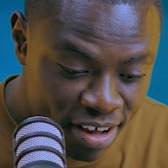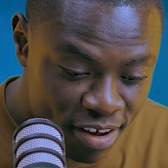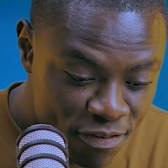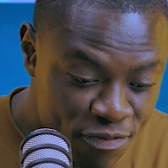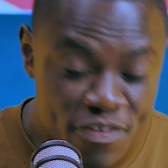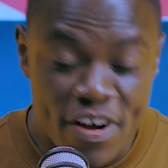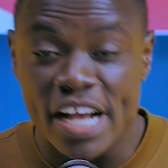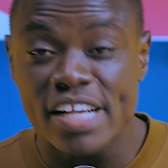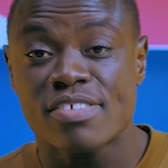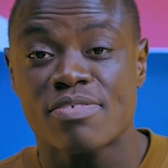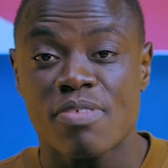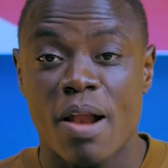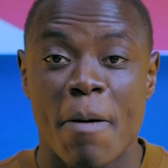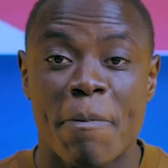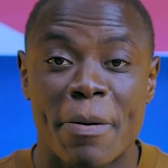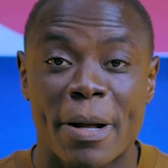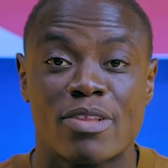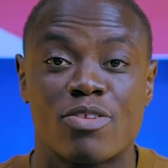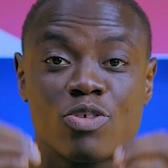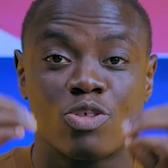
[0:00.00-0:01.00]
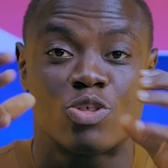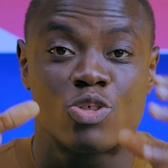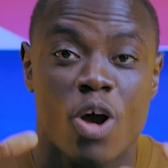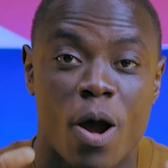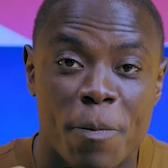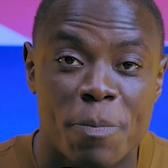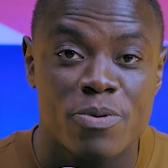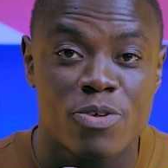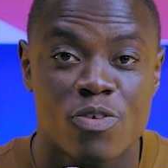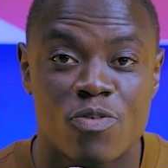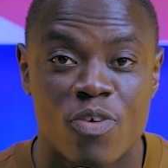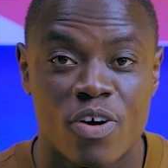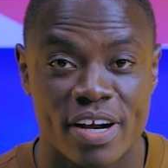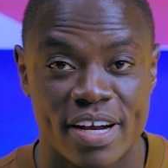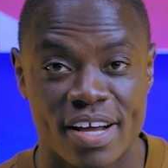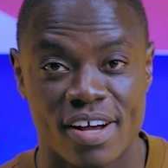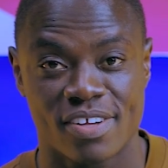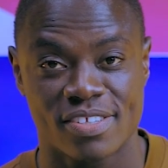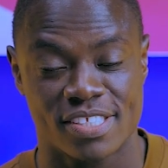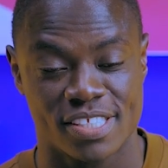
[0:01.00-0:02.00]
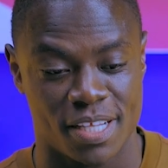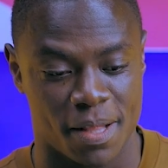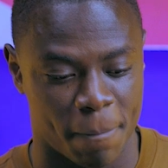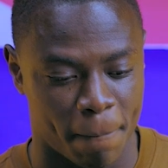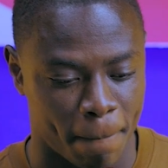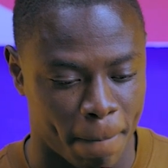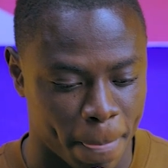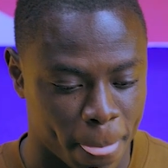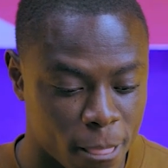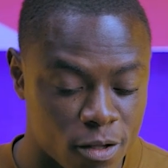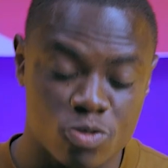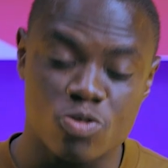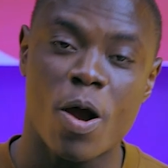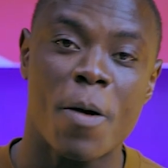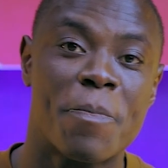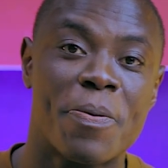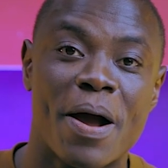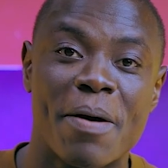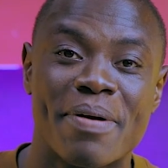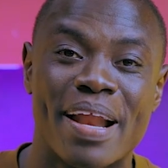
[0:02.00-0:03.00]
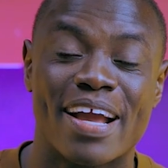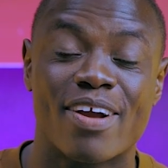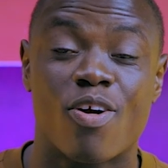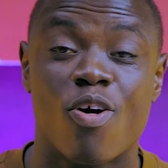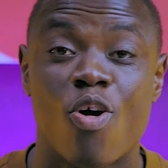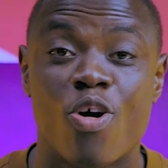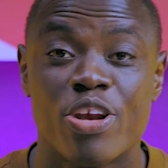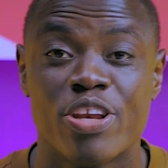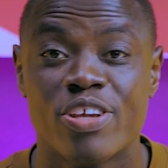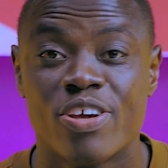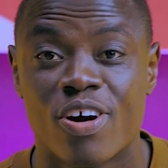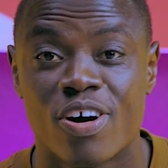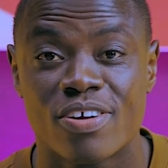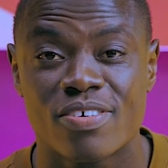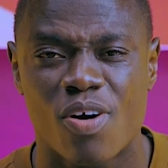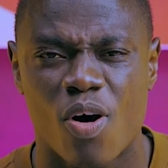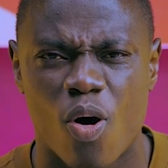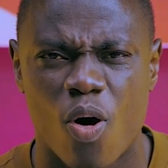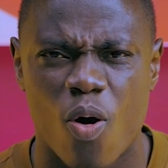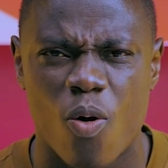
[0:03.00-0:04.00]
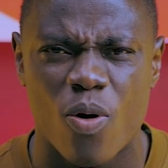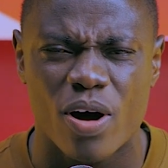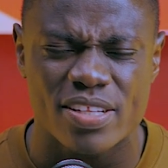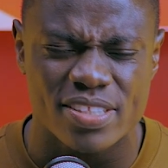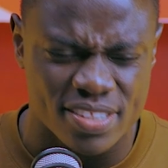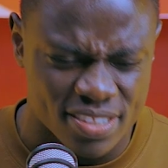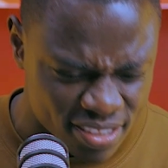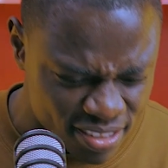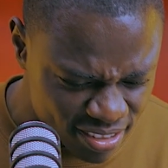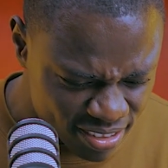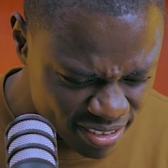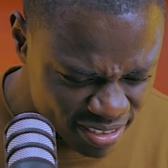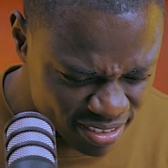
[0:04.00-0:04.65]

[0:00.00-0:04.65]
First rapper to chop Yvonne Nelson. Chop him like onion or what?